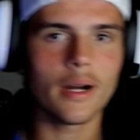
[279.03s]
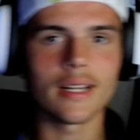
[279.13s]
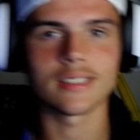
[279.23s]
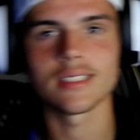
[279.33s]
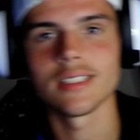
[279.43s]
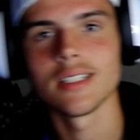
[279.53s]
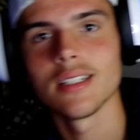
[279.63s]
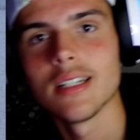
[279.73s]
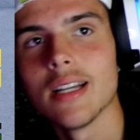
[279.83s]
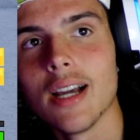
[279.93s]
But
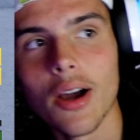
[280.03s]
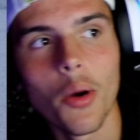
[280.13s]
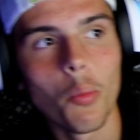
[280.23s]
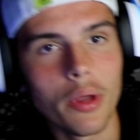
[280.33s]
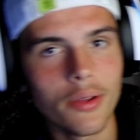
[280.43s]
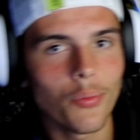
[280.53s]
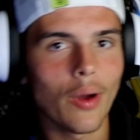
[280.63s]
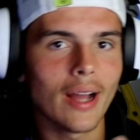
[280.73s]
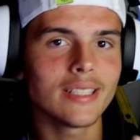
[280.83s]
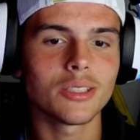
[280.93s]

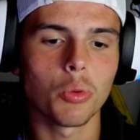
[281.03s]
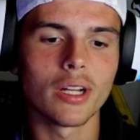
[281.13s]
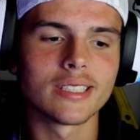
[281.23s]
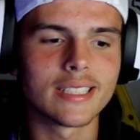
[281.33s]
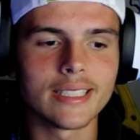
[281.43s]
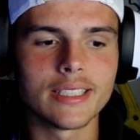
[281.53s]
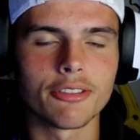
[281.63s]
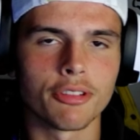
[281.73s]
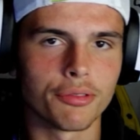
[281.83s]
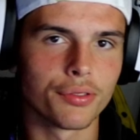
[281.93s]
we, I just want to see
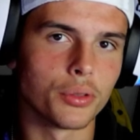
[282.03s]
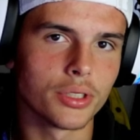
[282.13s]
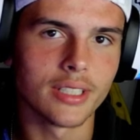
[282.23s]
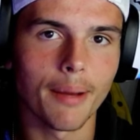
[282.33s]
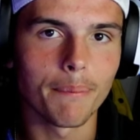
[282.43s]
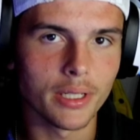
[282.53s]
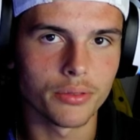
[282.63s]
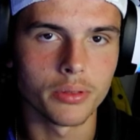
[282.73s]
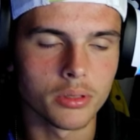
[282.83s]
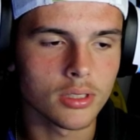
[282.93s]
different fruits, not
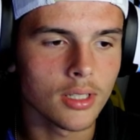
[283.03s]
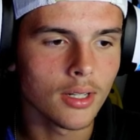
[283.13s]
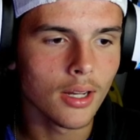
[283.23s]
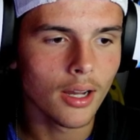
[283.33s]
beast fruits.